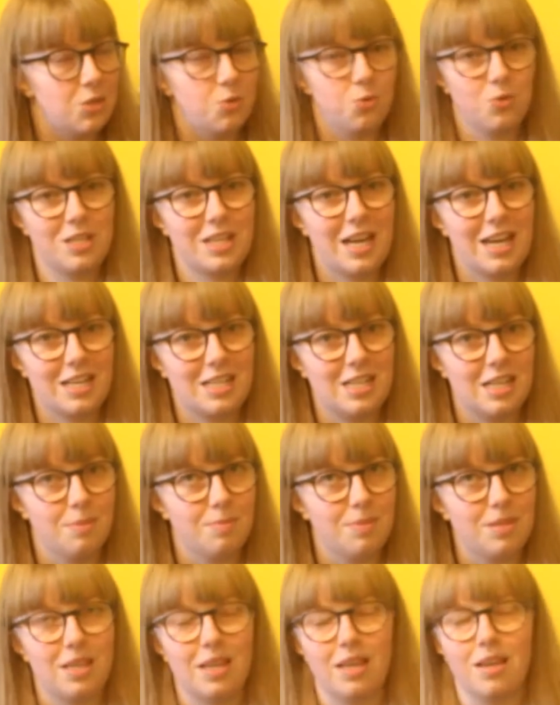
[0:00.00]
did all the tech
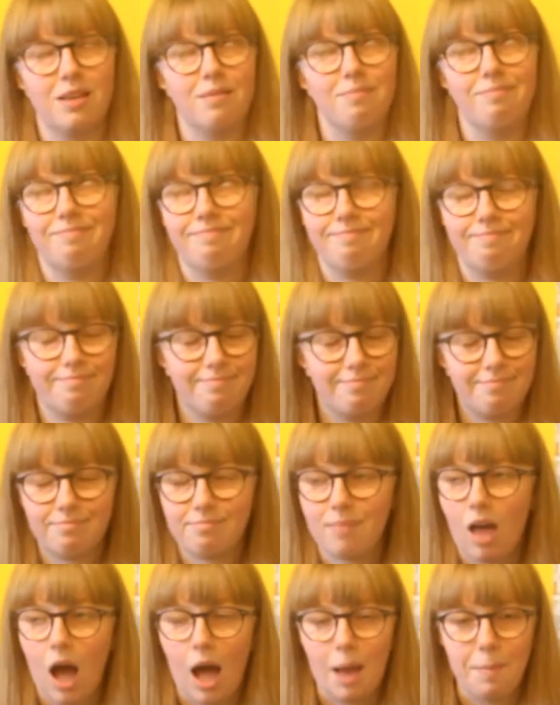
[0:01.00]
teams. Like,
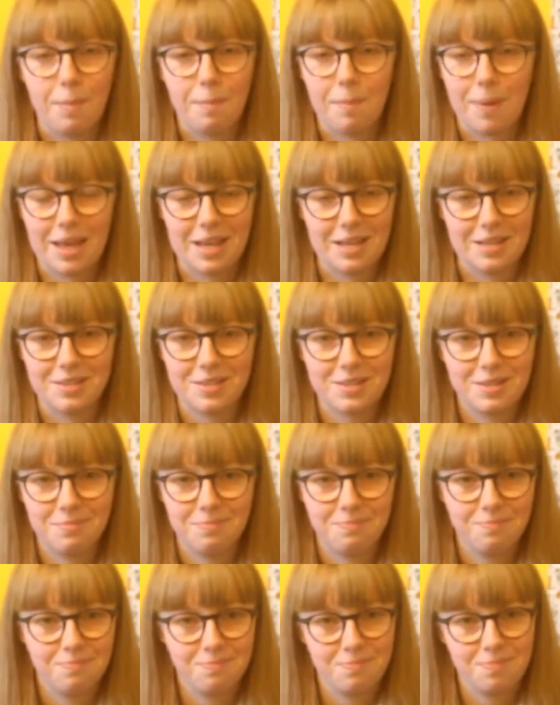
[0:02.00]
I'm amazed.
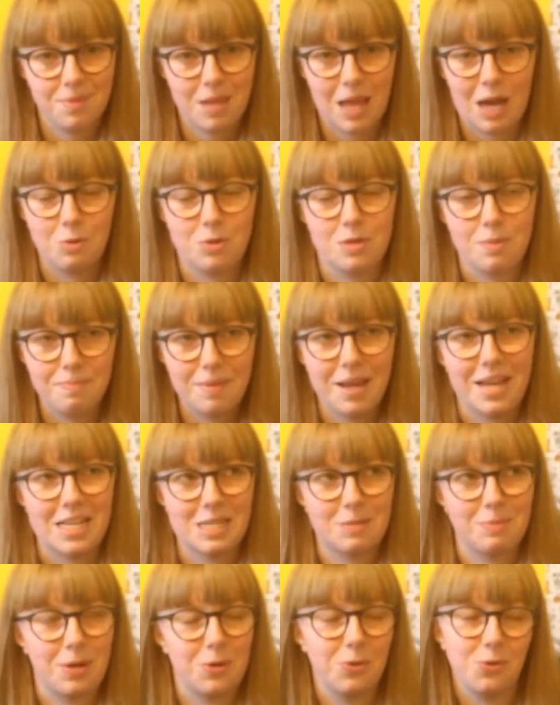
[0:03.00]
I was
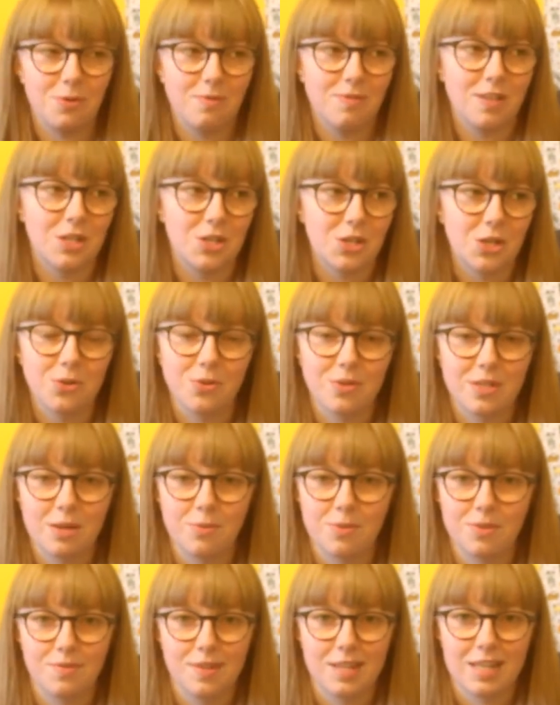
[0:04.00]
amazed by all of these shows.
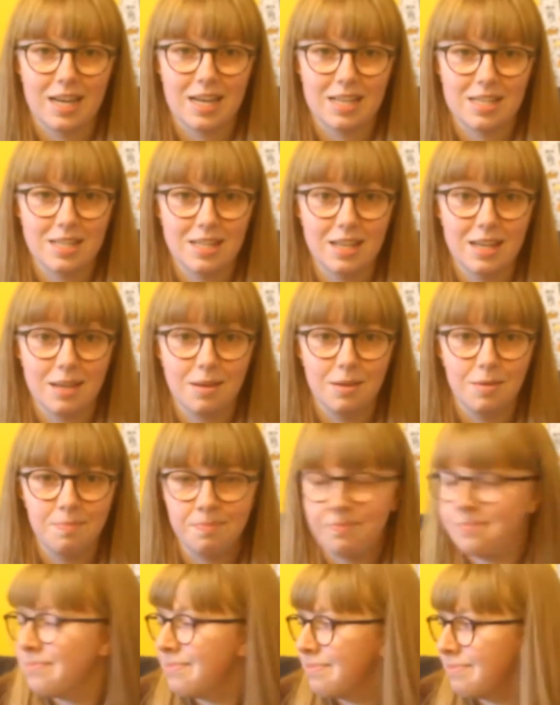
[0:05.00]
It was fantastic.
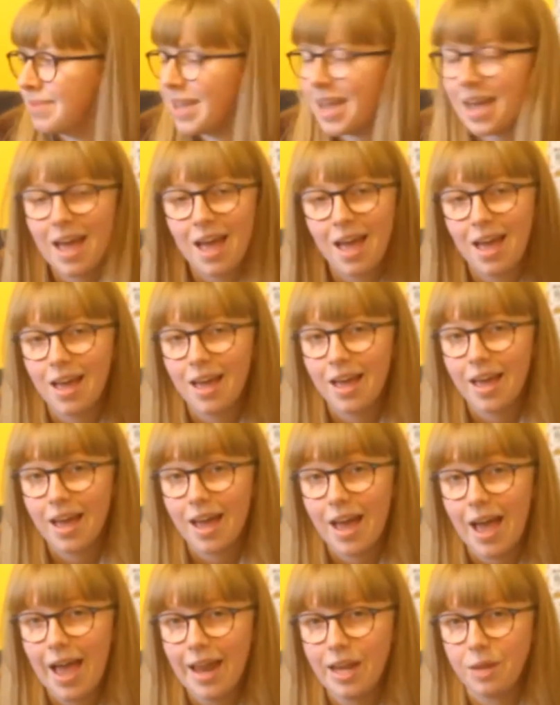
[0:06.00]

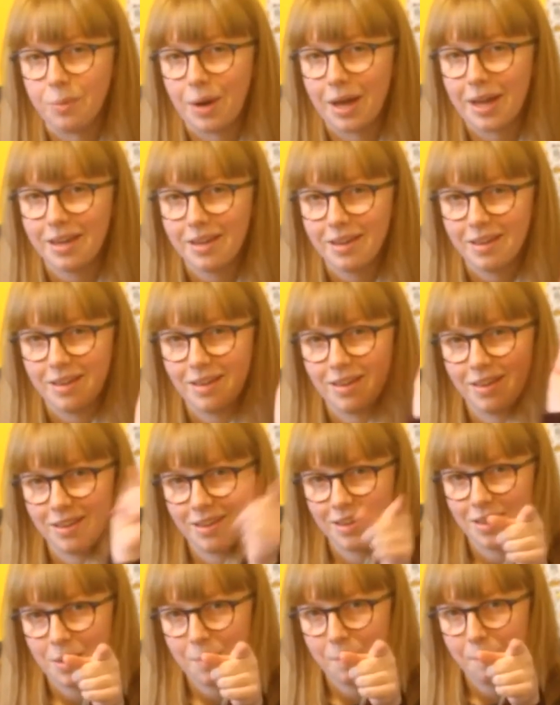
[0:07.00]
Anyway,
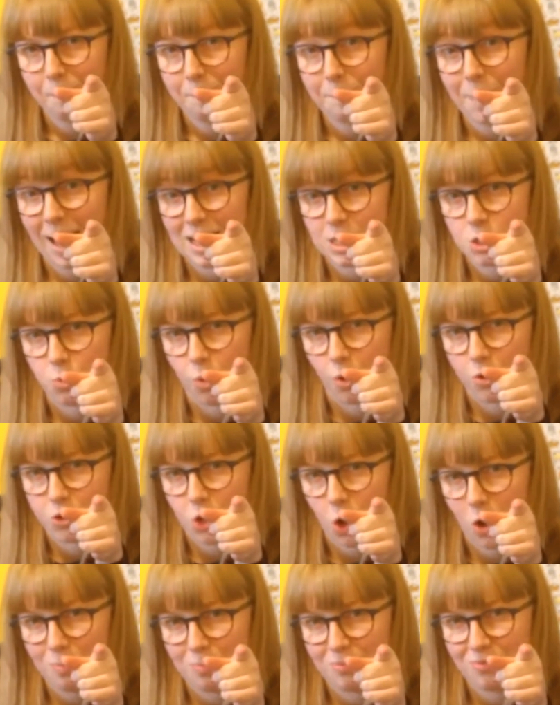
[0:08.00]
back to our
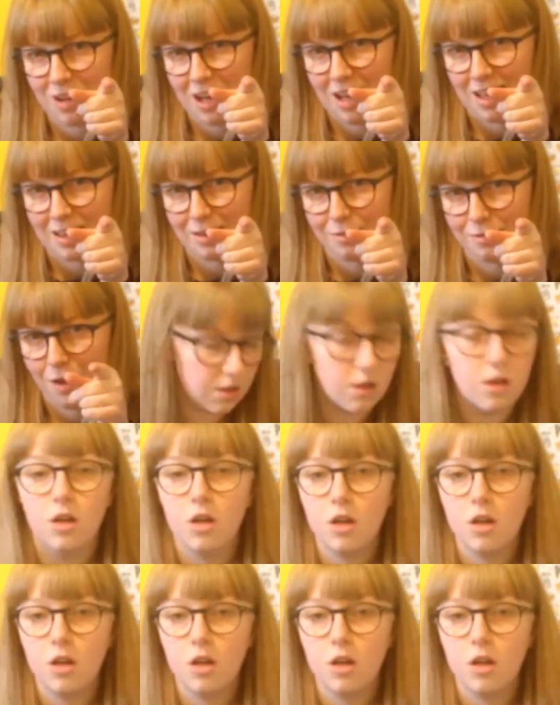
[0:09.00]
top 5.